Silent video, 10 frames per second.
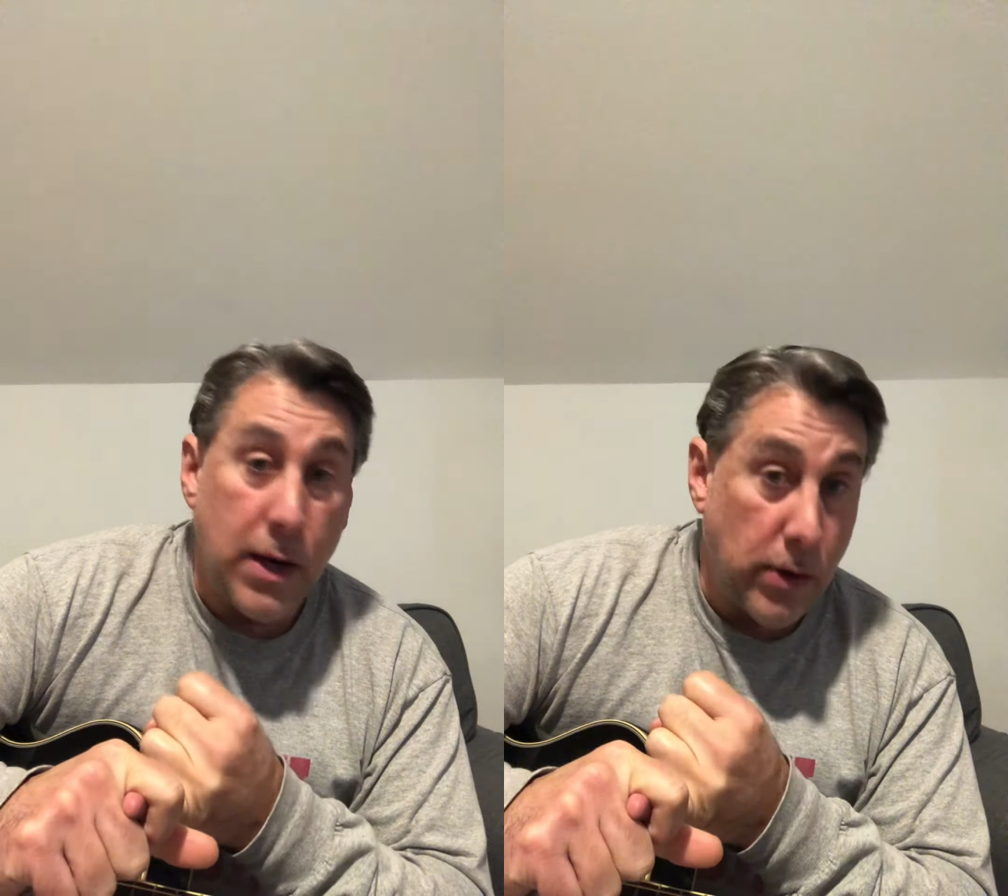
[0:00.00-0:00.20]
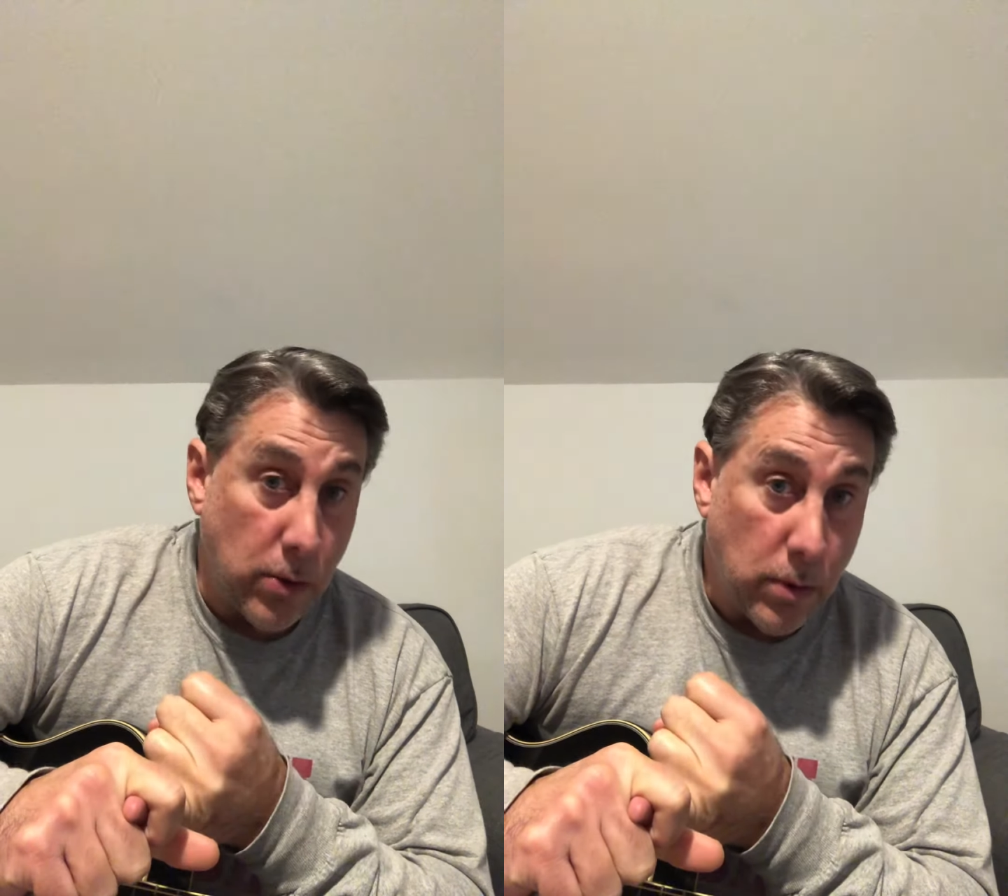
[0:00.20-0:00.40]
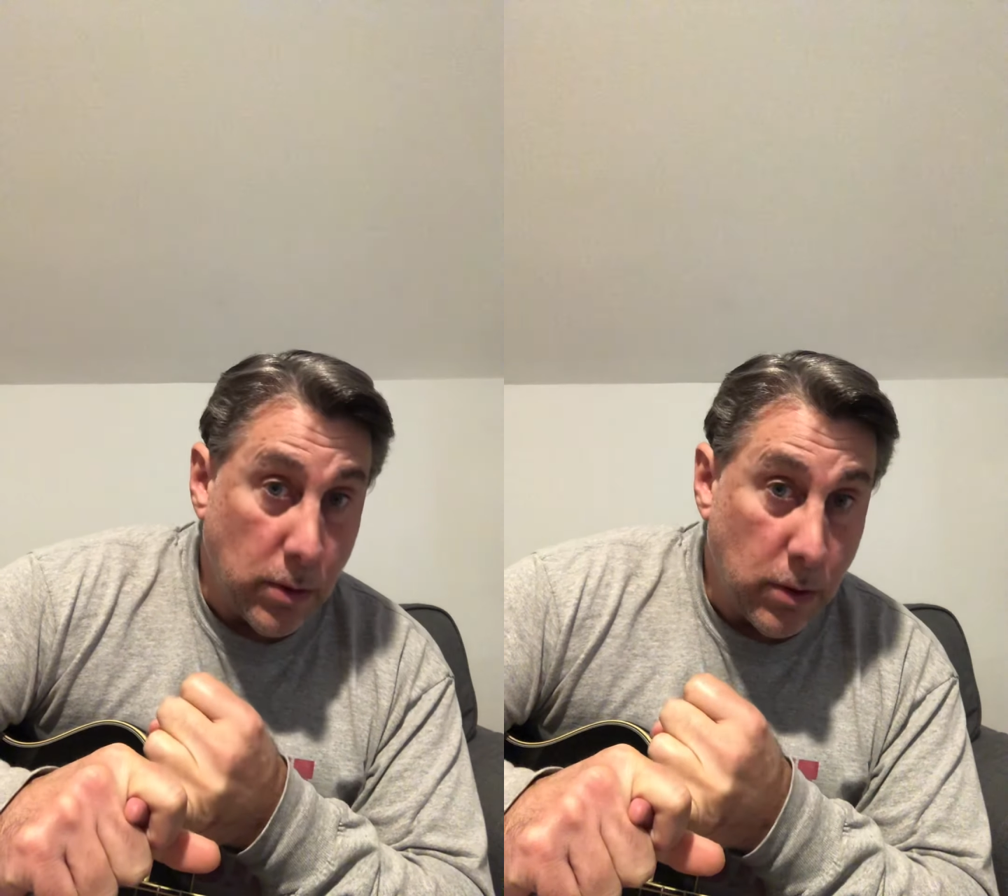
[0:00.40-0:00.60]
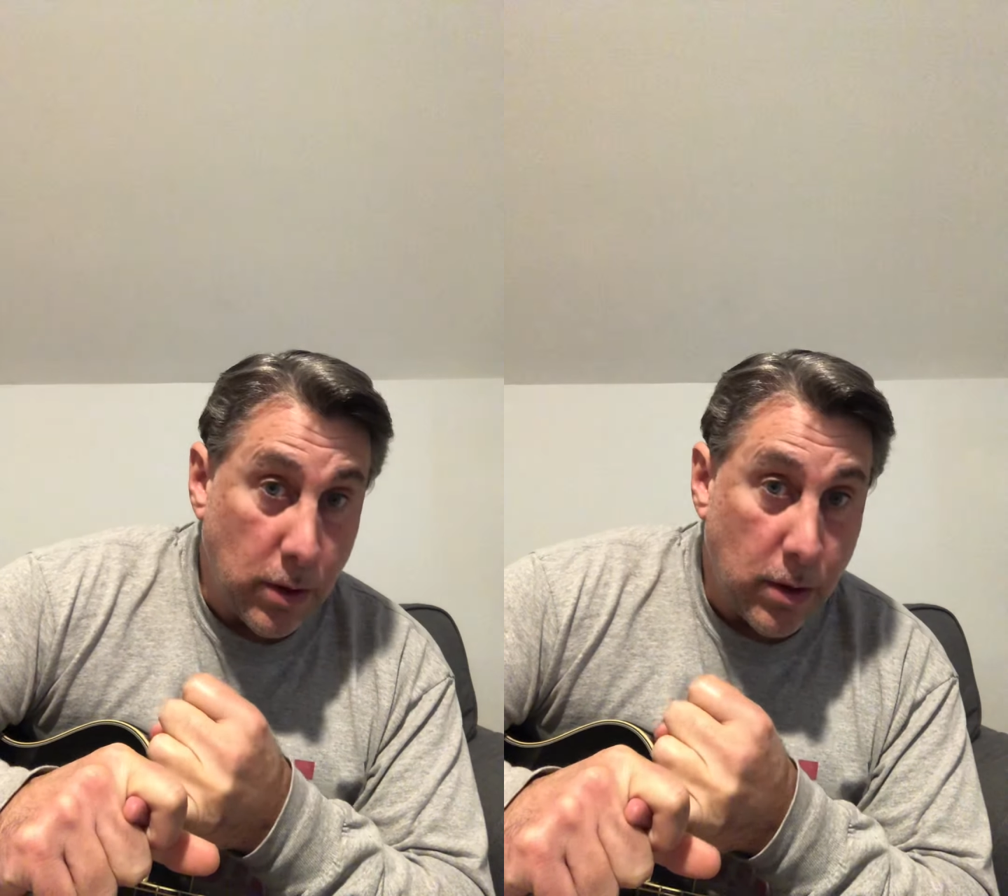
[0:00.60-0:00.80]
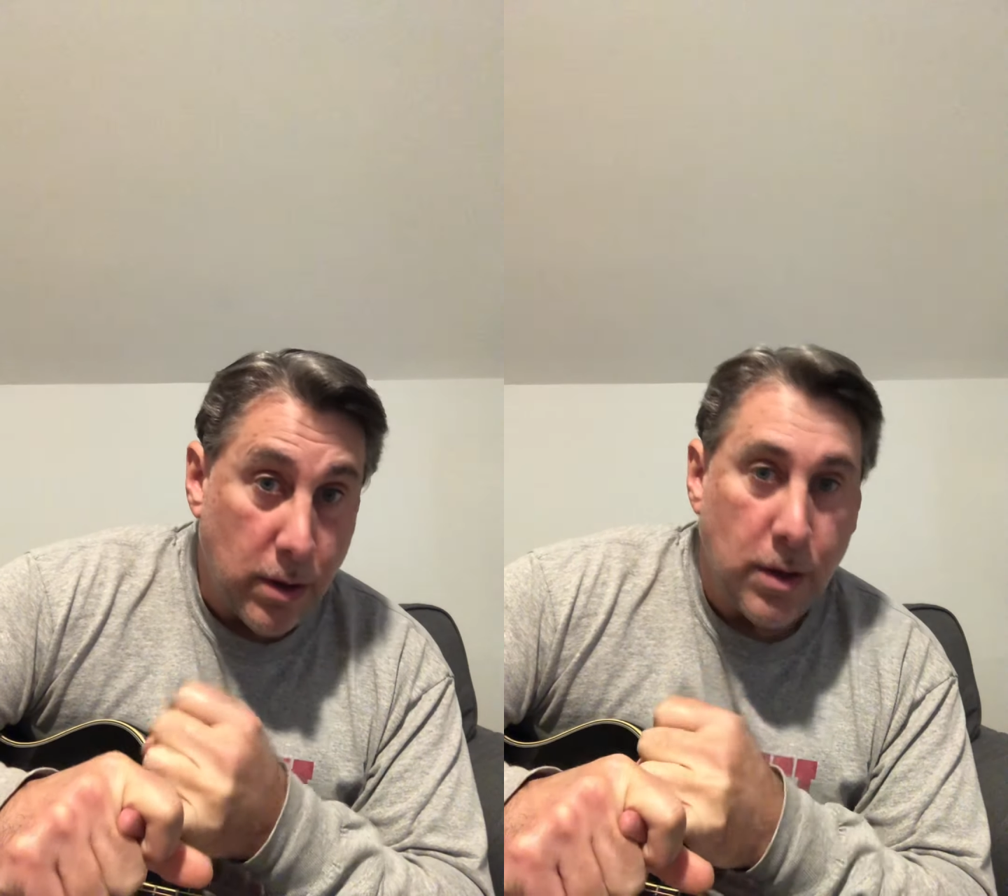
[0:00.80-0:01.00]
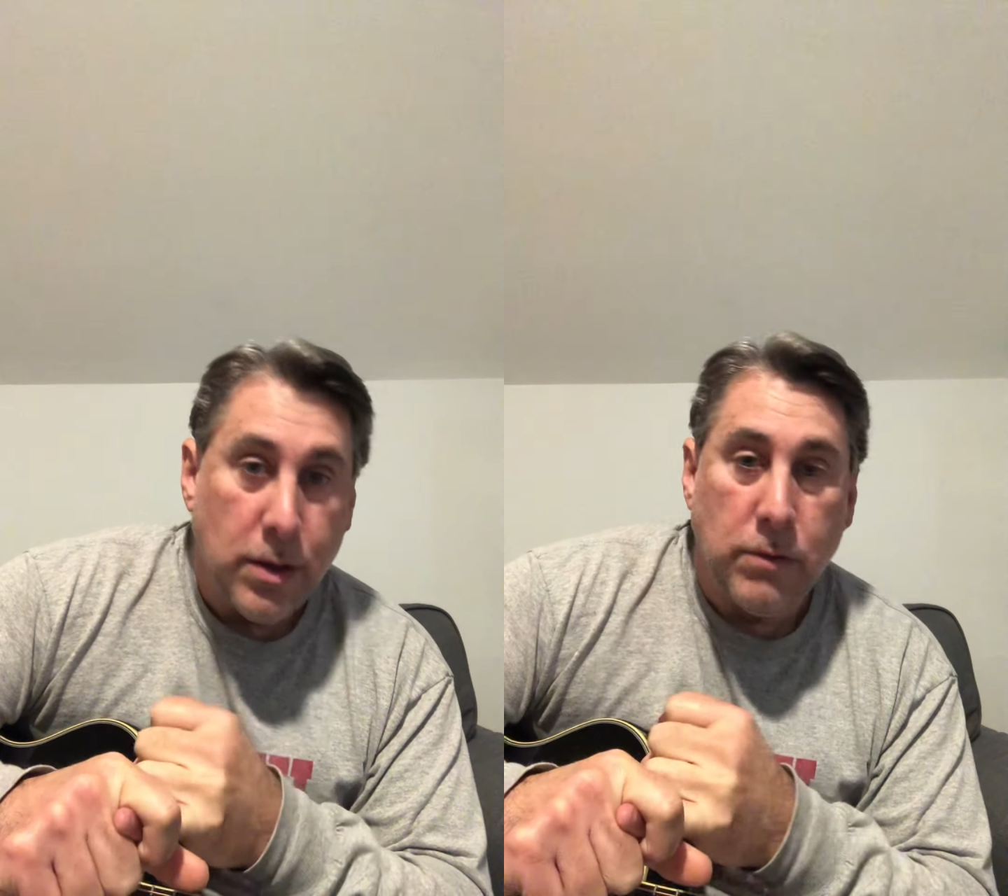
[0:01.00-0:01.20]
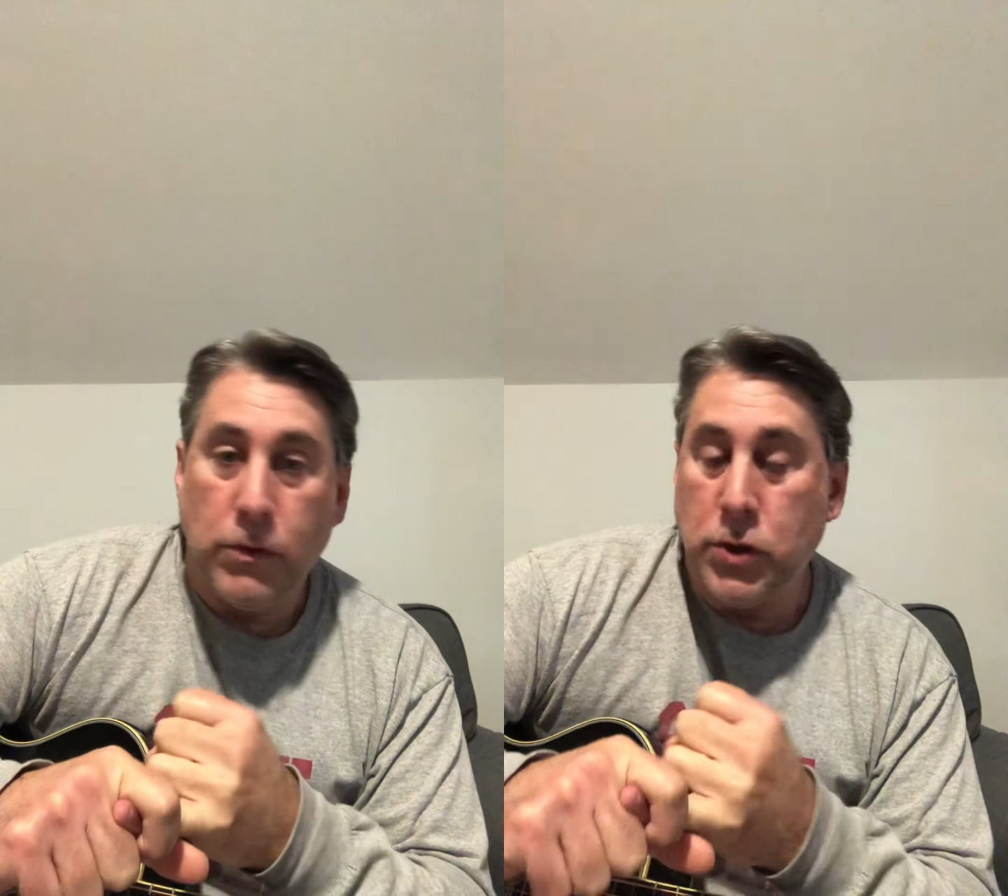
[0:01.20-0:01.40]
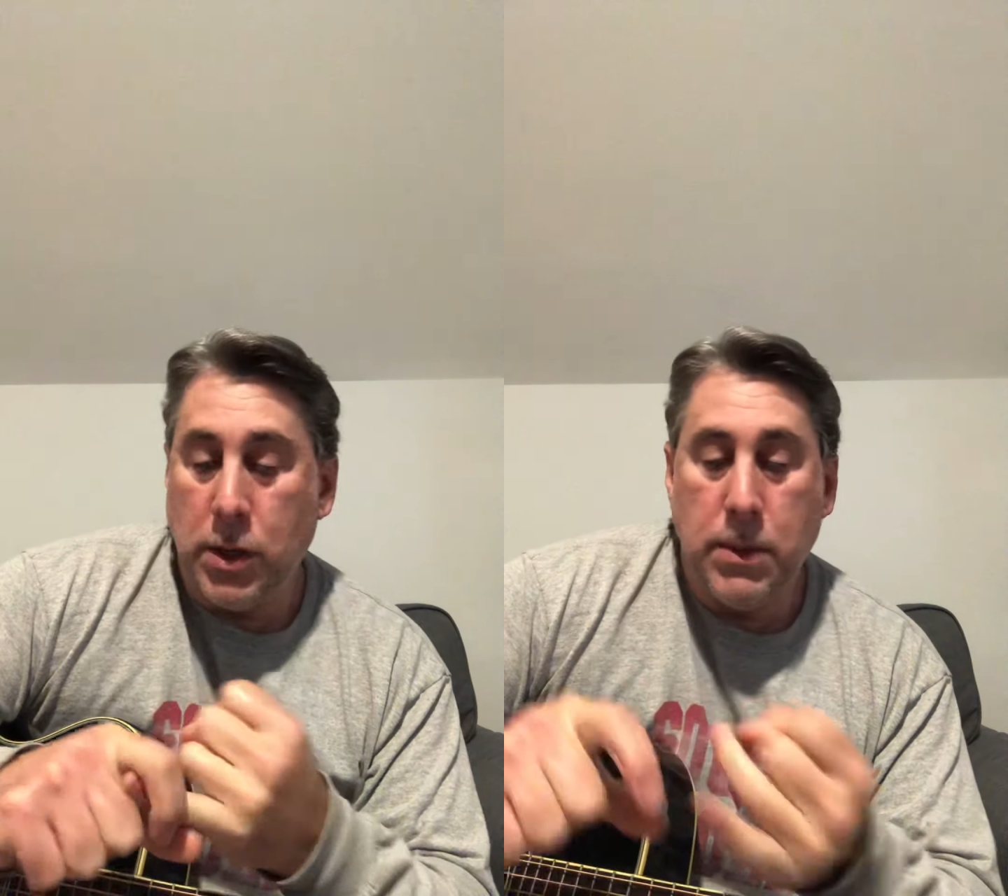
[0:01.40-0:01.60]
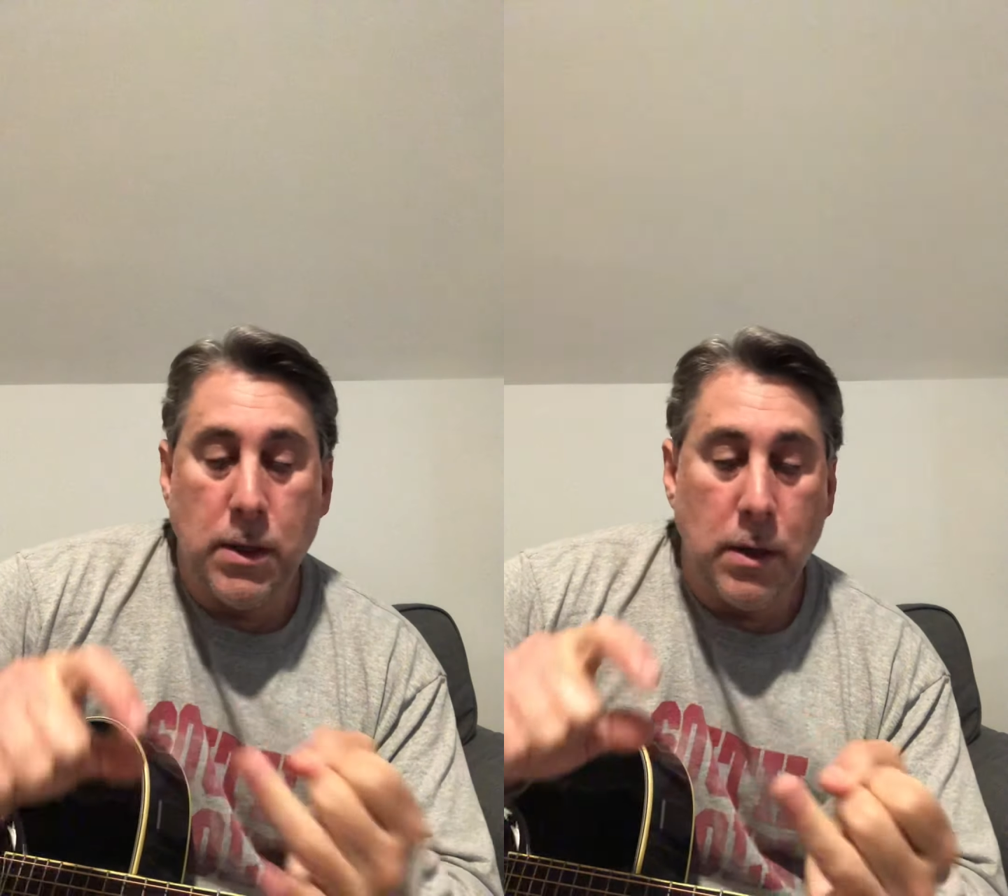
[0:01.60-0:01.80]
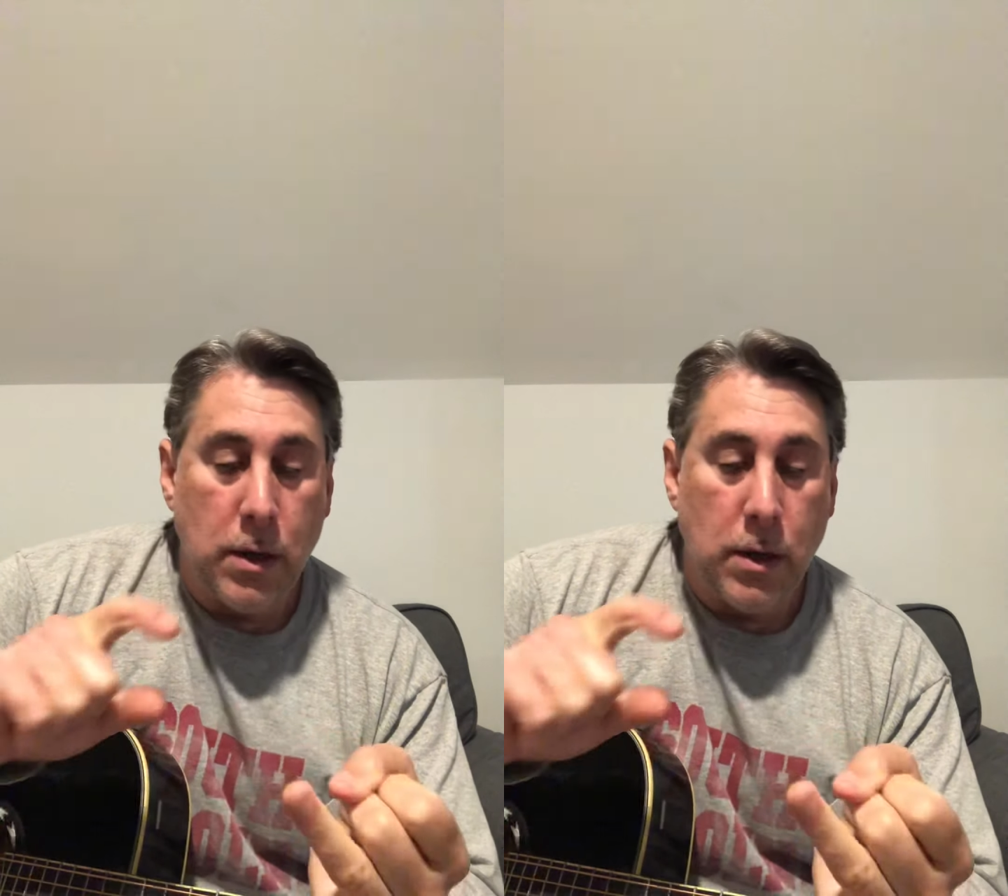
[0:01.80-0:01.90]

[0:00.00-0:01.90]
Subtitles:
you for judgment.